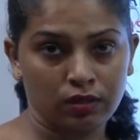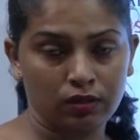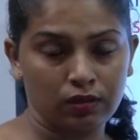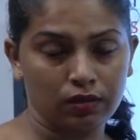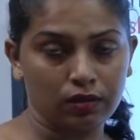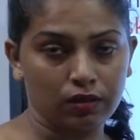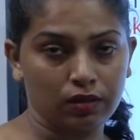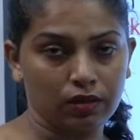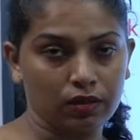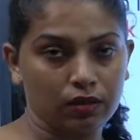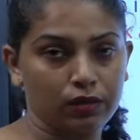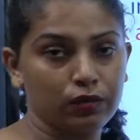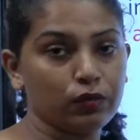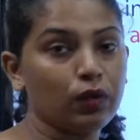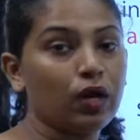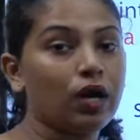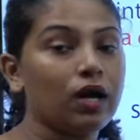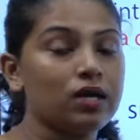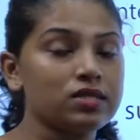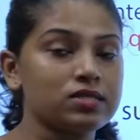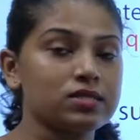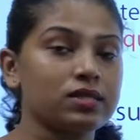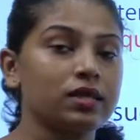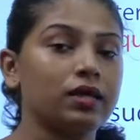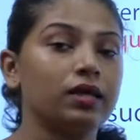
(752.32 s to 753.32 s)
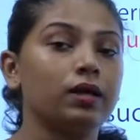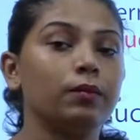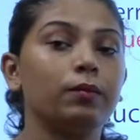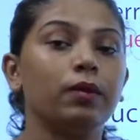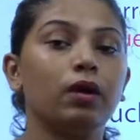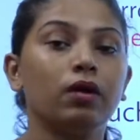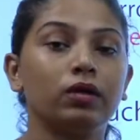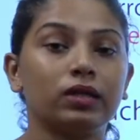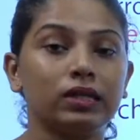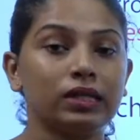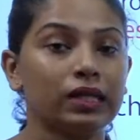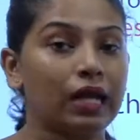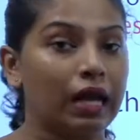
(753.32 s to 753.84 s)
You are asking
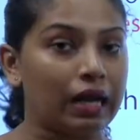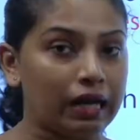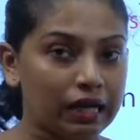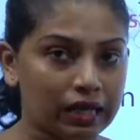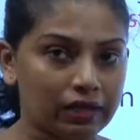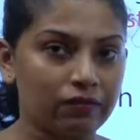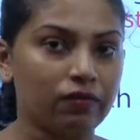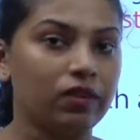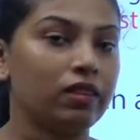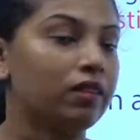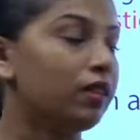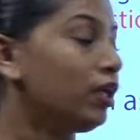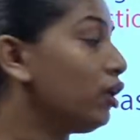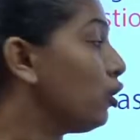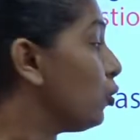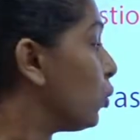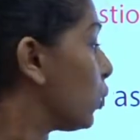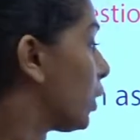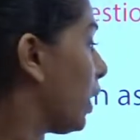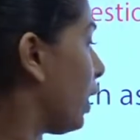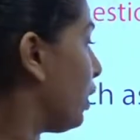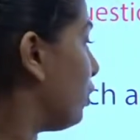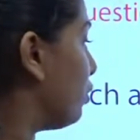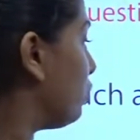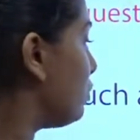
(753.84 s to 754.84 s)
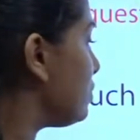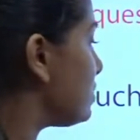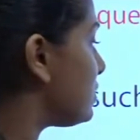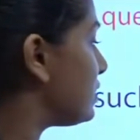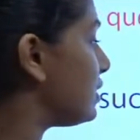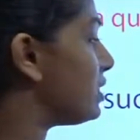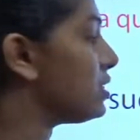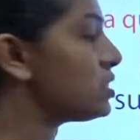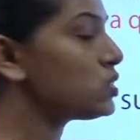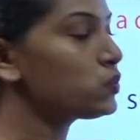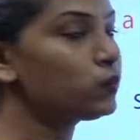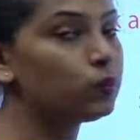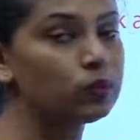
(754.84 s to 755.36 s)
about a non-living thing, you can use
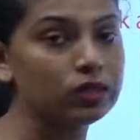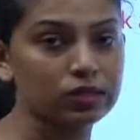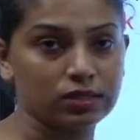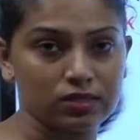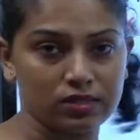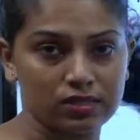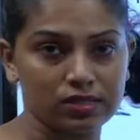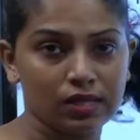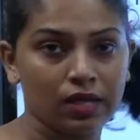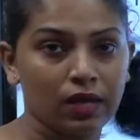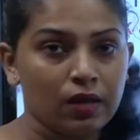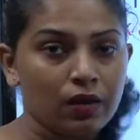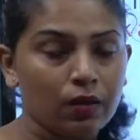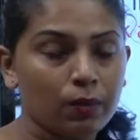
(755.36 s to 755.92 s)
these words.